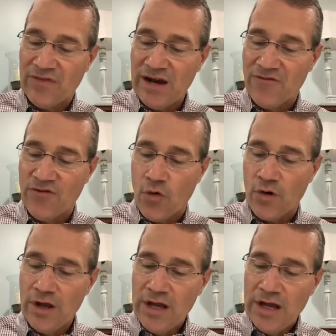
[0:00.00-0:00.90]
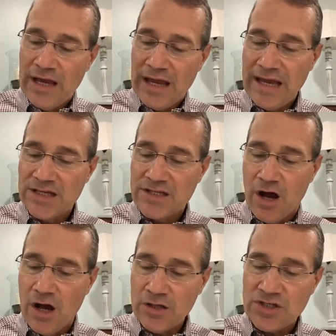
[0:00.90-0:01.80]
Therefore, he is
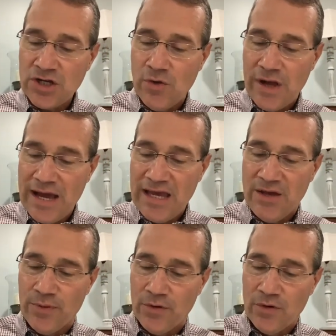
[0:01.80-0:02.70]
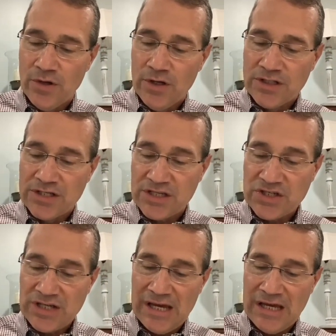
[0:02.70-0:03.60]
also able to
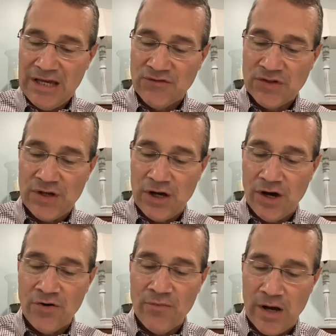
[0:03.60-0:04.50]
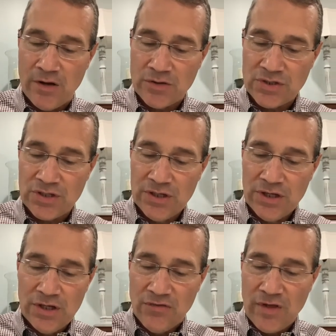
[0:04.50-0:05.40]
save to the uttermost
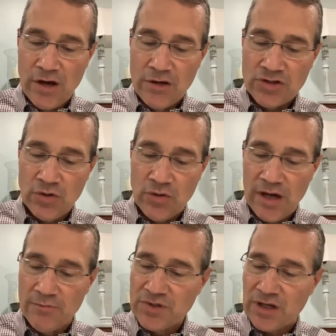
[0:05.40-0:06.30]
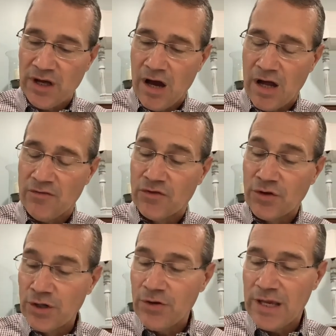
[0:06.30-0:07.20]
those who come to God
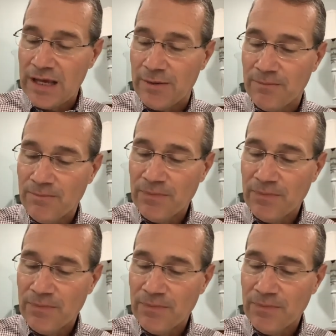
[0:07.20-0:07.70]
through him,